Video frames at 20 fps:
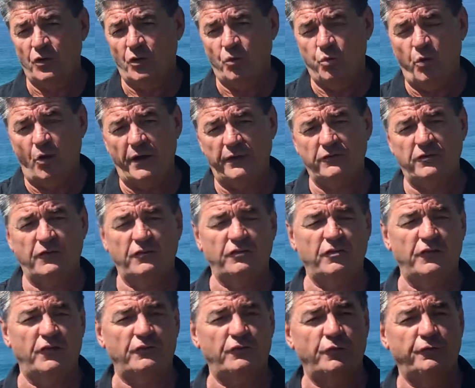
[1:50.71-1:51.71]
quite
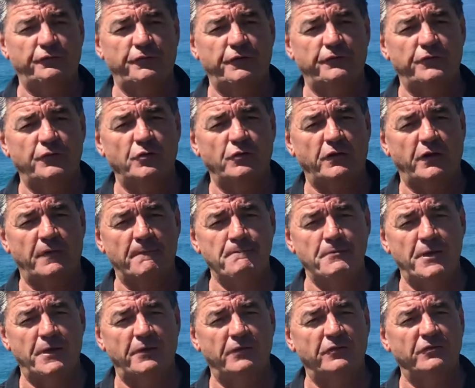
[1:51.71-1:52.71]
successful for a few of the
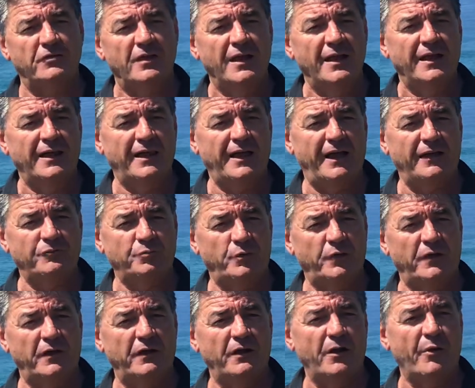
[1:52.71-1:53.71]
competitors last
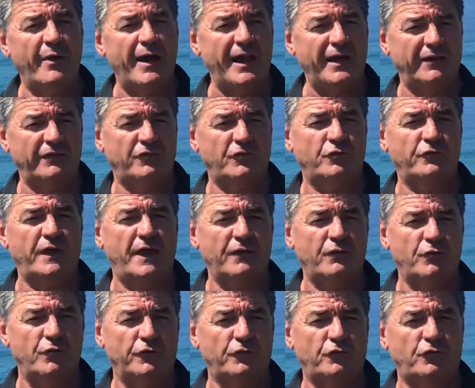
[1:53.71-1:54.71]
week. And I know Alex, they
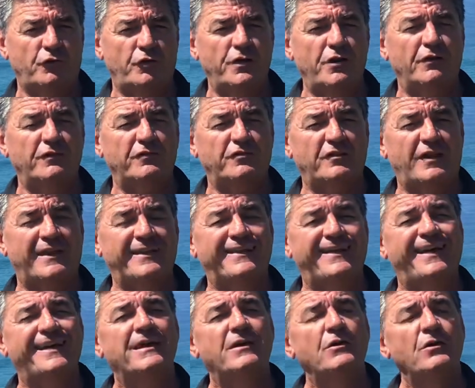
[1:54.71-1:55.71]
caught 3 on
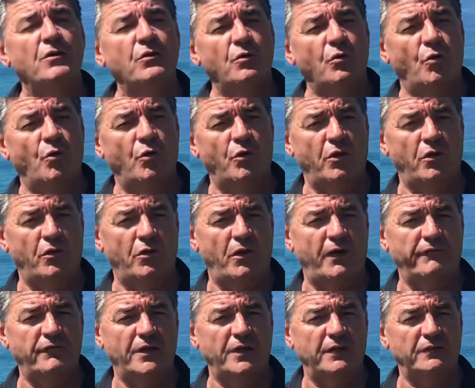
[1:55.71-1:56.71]
Sunday, all on
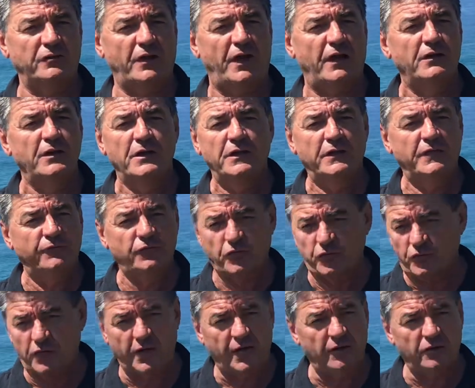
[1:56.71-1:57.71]
live yellowtail. You've just
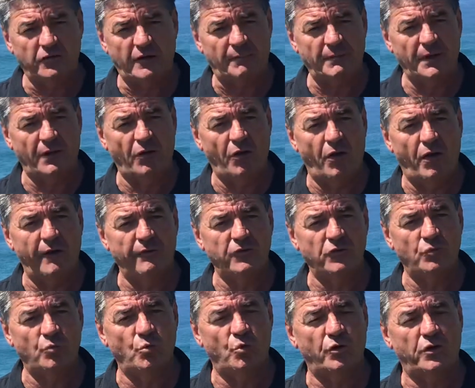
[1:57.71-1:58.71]
got to get something live in
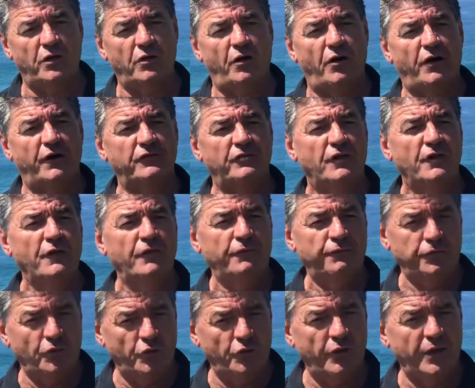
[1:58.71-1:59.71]
the water, guys.
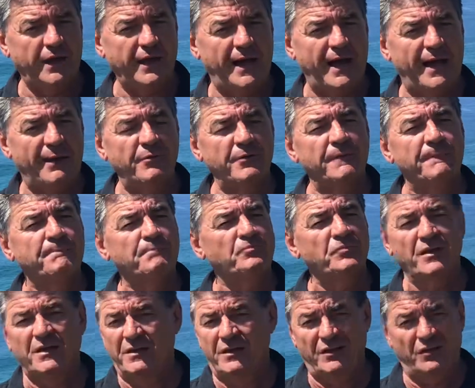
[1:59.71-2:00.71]
Fluorocarbon,
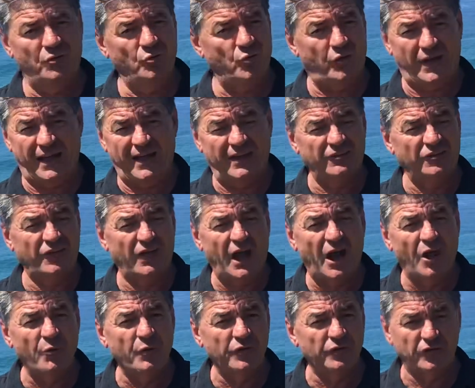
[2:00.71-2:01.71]
look, as
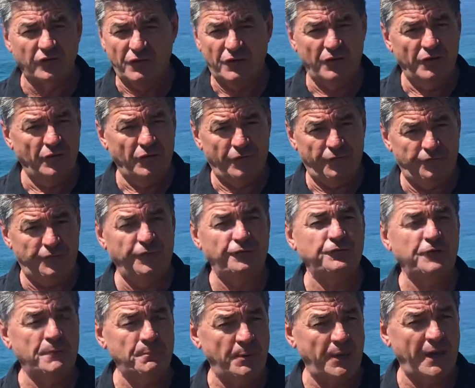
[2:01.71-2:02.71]
low as
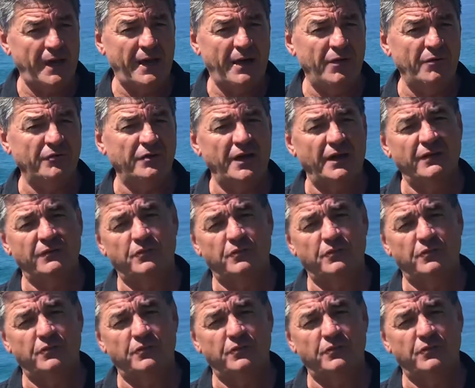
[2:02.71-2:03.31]
50 pound and